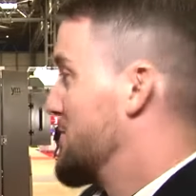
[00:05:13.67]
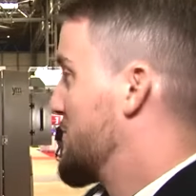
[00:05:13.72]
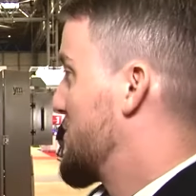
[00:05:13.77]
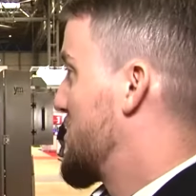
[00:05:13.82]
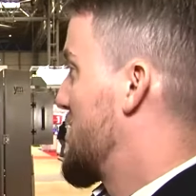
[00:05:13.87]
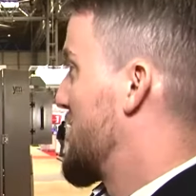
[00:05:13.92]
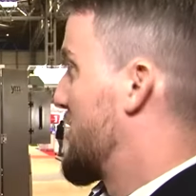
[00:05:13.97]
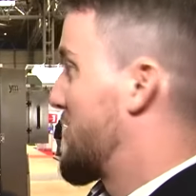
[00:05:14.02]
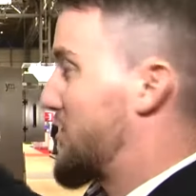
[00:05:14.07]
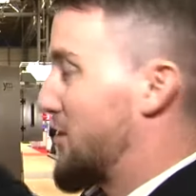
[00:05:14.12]

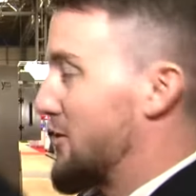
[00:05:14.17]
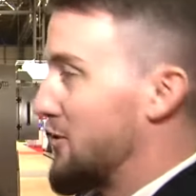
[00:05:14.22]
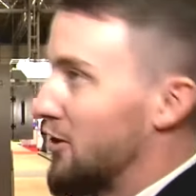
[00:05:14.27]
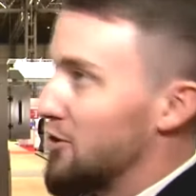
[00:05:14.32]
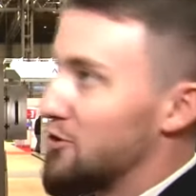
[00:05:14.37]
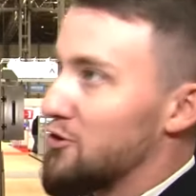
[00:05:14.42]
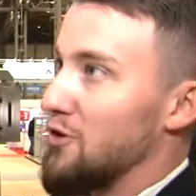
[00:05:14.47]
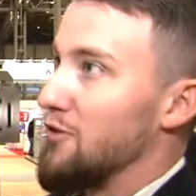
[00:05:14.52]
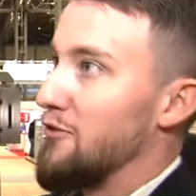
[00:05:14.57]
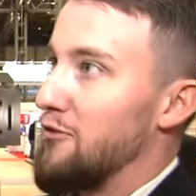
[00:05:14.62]

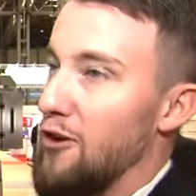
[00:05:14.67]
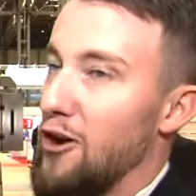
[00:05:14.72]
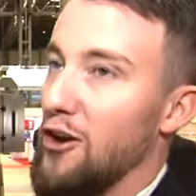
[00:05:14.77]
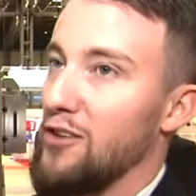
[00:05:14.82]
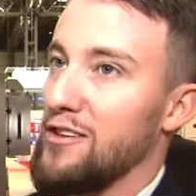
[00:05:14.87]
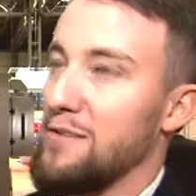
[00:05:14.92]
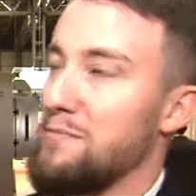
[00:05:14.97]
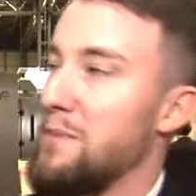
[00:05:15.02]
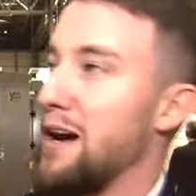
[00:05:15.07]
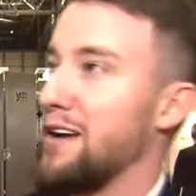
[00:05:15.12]

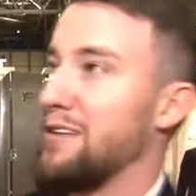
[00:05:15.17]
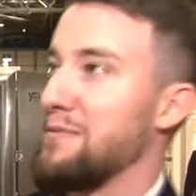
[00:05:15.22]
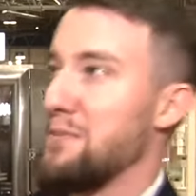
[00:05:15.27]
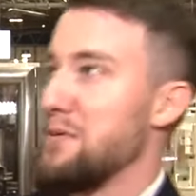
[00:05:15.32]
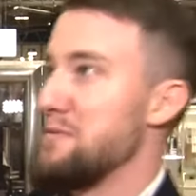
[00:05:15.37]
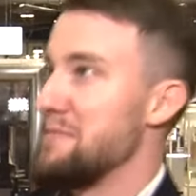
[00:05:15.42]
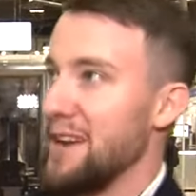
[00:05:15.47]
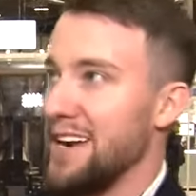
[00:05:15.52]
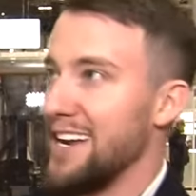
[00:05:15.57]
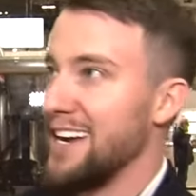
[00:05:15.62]
240 packs per
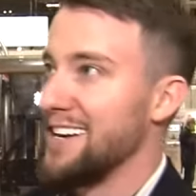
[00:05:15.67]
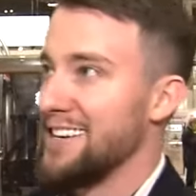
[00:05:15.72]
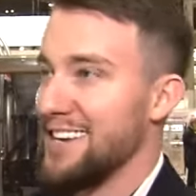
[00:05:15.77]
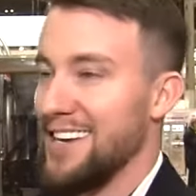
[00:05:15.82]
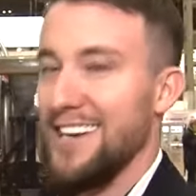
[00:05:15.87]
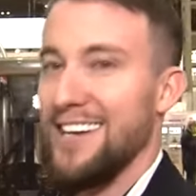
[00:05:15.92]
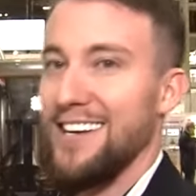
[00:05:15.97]
minute.